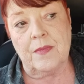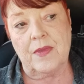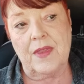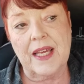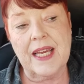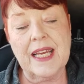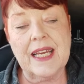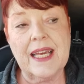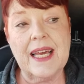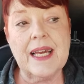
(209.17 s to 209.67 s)

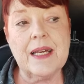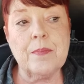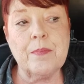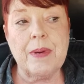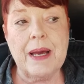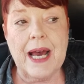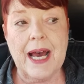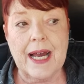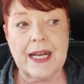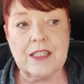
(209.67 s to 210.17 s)
Thinking
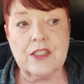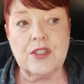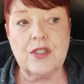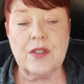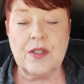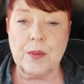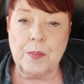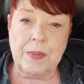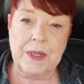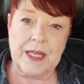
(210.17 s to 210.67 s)
back to the
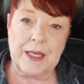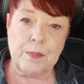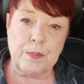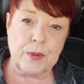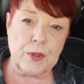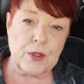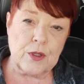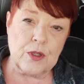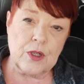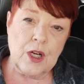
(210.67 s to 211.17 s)

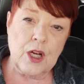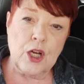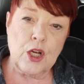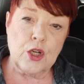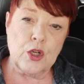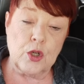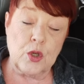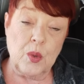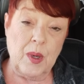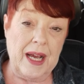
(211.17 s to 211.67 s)
people
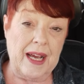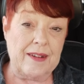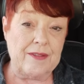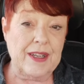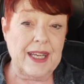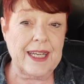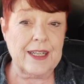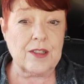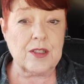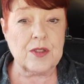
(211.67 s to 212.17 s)
who have
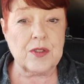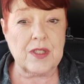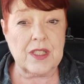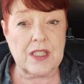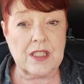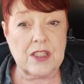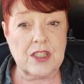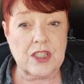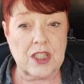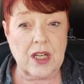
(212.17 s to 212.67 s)
held
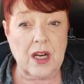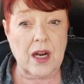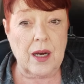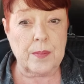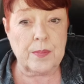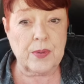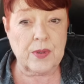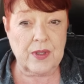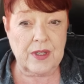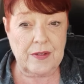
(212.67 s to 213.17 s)
this job
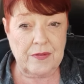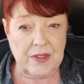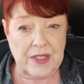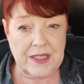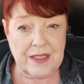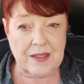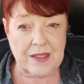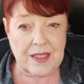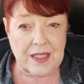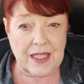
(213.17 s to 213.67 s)

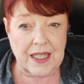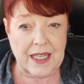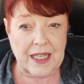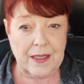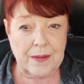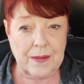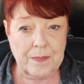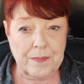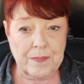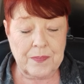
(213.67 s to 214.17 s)
previously,
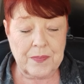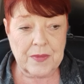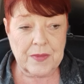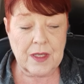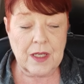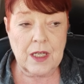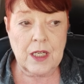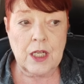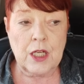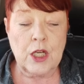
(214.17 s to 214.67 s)

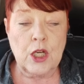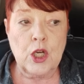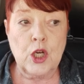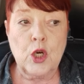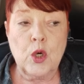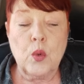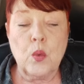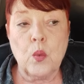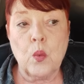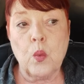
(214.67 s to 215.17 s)

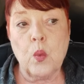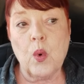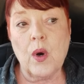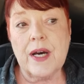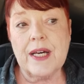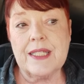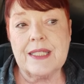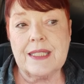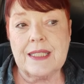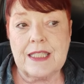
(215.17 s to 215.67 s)

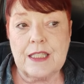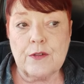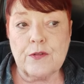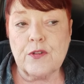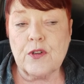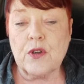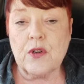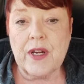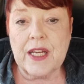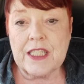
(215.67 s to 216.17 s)
what
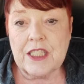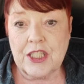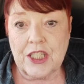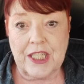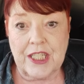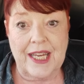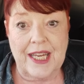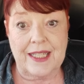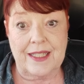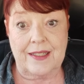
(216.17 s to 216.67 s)

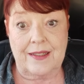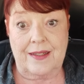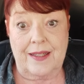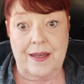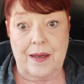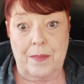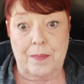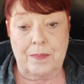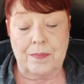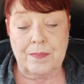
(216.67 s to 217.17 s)
differentiated
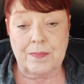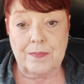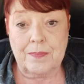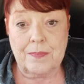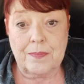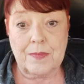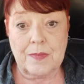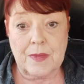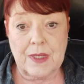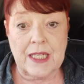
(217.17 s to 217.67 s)
them
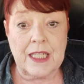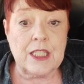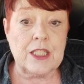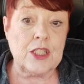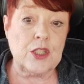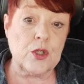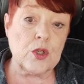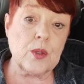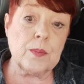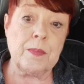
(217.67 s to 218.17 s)
in
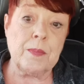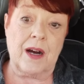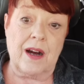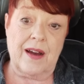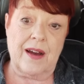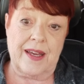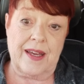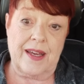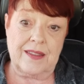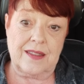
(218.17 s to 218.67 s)
your
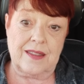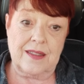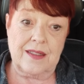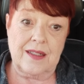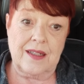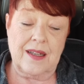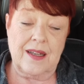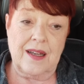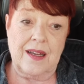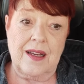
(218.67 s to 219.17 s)
mind
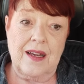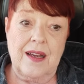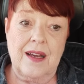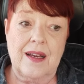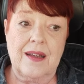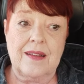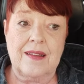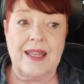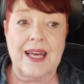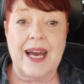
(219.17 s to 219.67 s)

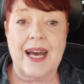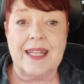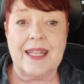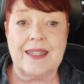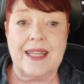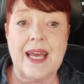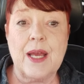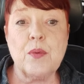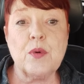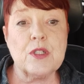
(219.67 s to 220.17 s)
that
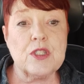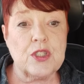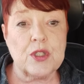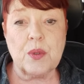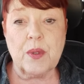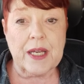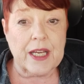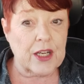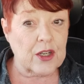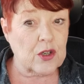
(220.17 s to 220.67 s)
they were
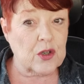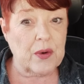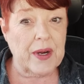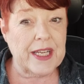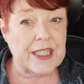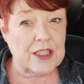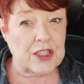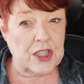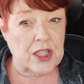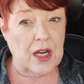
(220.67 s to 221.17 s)
doing a great
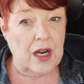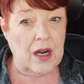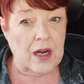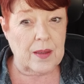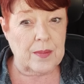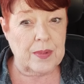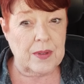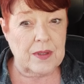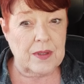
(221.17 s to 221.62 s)
job?